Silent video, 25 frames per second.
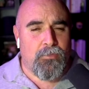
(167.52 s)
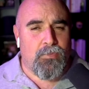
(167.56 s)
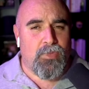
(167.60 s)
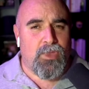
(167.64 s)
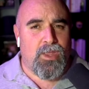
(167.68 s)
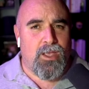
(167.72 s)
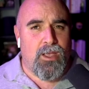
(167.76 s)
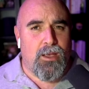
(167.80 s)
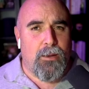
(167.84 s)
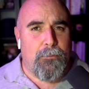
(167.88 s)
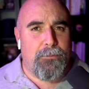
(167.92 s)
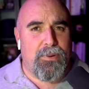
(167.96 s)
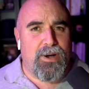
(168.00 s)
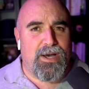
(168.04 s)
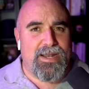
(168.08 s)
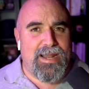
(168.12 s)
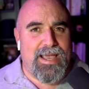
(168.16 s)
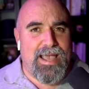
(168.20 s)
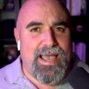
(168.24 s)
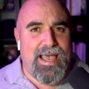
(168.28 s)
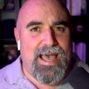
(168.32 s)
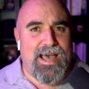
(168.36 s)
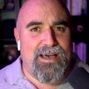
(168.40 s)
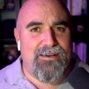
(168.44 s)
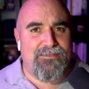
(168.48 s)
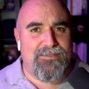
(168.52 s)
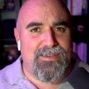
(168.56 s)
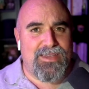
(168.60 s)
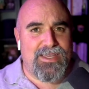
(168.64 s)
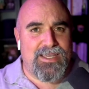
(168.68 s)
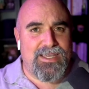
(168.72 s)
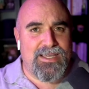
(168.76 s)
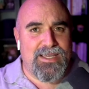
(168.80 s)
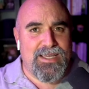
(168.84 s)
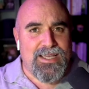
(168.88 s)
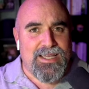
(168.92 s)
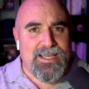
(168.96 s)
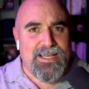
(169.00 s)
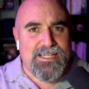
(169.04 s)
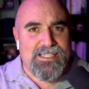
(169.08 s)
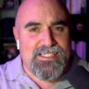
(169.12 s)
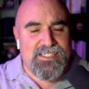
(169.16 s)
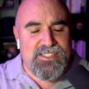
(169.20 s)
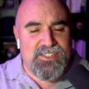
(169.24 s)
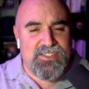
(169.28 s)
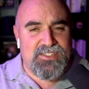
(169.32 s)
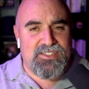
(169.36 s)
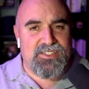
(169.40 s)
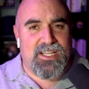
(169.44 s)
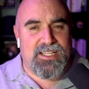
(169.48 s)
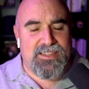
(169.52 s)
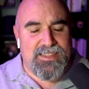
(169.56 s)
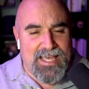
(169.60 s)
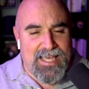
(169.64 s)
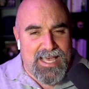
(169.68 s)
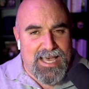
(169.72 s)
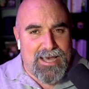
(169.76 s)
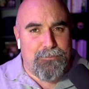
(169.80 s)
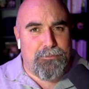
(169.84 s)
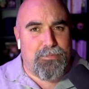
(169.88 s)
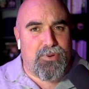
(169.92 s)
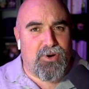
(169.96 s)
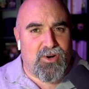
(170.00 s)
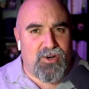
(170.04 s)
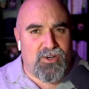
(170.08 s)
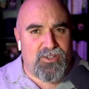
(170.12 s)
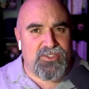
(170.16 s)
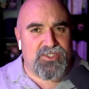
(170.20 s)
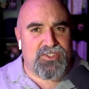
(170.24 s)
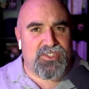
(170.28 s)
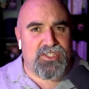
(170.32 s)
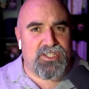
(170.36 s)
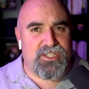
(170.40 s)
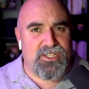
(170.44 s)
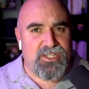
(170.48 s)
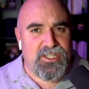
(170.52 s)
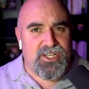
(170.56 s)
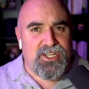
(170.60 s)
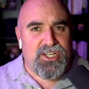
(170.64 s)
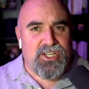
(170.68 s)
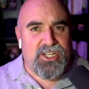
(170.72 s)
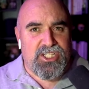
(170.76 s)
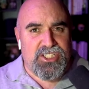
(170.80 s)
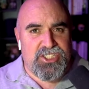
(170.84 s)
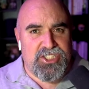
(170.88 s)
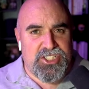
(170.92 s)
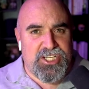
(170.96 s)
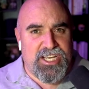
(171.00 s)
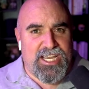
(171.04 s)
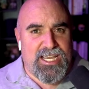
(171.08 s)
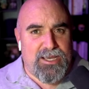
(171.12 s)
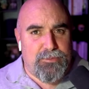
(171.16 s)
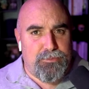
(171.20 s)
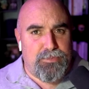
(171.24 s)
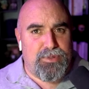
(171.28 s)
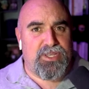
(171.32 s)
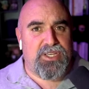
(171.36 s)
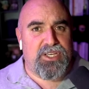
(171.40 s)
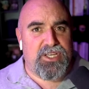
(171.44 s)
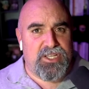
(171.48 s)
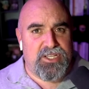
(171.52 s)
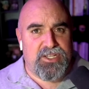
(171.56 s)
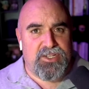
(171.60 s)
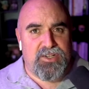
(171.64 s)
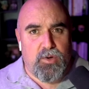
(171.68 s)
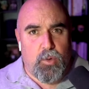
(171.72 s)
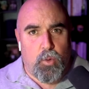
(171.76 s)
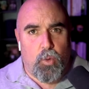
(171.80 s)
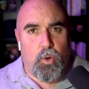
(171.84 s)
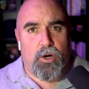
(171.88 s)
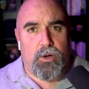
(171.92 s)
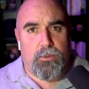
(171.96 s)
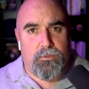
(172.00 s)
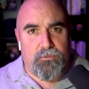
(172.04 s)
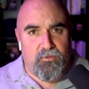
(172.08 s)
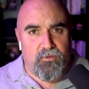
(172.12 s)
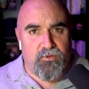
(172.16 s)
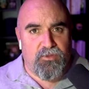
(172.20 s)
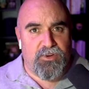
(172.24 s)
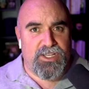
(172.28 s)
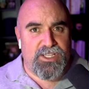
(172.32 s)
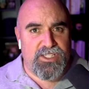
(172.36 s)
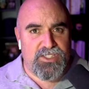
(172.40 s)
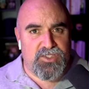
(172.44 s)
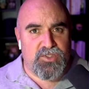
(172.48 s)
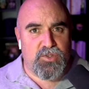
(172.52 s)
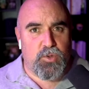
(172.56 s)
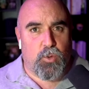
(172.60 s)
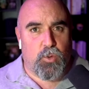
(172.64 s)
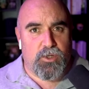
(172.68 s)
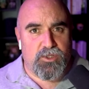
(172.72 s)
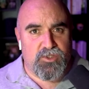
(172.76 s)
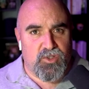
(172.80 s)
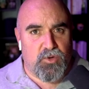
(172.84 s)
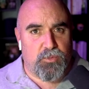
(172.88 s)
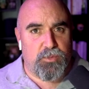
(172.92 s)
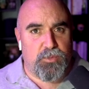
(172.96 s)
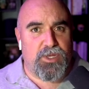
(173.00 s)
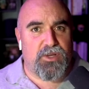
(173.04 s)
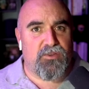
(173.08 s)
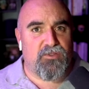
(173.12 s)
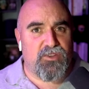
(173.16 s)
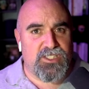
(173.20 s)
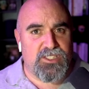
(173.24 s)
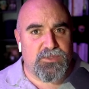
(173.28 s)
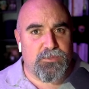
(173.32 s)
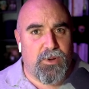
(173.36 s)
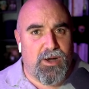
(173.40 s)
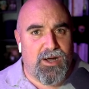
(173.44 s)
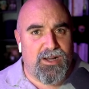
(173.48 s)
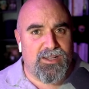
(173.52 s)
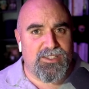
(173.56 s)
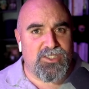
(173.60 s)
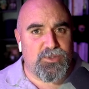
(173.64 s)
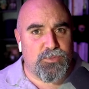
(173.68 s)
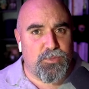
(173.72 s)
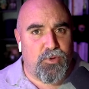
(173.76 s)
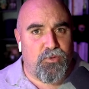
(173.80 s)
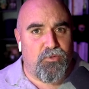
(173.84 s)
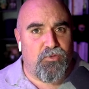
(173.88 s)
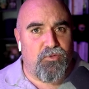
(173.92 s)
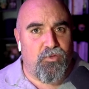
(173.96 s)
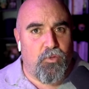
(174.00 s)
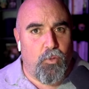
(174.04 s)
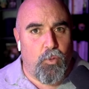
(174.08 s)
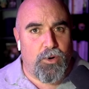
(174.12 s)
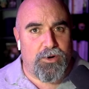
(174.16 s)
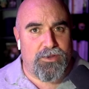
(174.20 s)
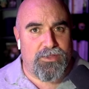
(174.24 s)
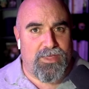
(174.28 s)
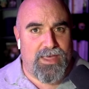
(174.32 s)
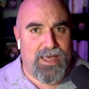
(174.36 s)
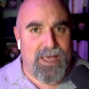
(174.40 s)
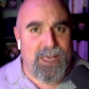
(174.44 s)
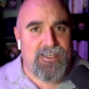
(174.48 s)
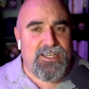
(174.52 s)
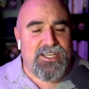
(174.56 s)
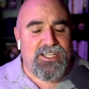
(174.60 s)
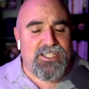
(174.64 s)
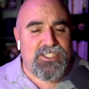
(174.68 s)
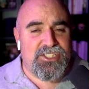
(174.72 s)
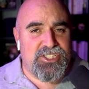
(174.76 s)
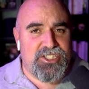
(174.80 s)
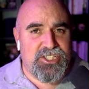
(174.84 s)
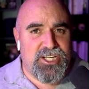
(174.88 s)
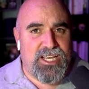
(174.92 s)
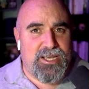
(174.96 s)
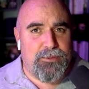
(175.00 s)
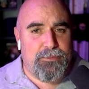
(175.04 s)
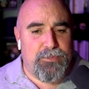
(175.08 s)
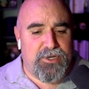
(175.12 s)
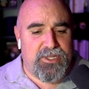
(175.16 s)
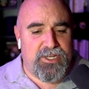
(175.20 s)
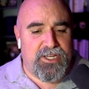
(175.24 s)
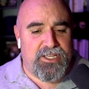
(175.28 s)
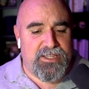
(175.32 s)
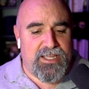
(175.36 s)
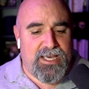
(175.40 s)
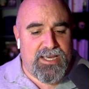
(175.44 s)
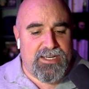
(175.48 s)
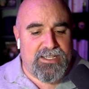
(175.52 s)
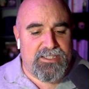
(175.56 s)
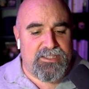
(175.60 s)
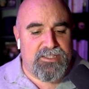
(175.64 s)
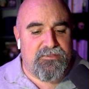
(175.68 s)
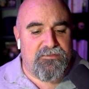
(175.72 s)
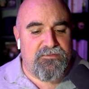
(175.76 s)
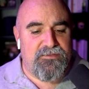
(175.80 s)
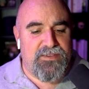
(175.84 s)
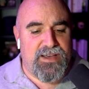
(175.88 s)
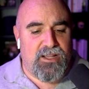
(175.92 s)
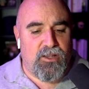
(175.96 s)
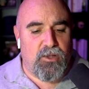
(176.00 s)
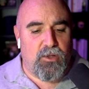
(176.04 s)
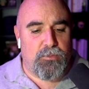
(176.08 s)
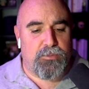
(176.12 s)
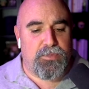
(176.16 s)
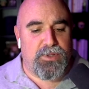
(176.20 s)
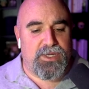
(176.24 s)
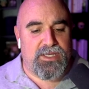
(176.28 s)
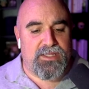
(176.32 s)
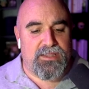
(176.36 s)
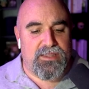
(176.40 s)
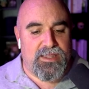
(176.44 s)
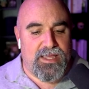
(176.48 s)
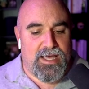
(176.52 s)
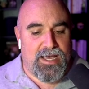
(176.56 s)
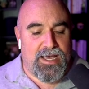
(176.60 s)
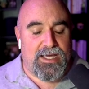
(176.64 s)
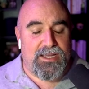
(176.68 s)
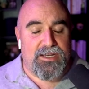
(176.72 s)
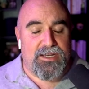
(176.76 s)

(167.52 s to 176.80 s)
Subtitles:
But having that person champion or resource or be responsible for that, championing that and developing that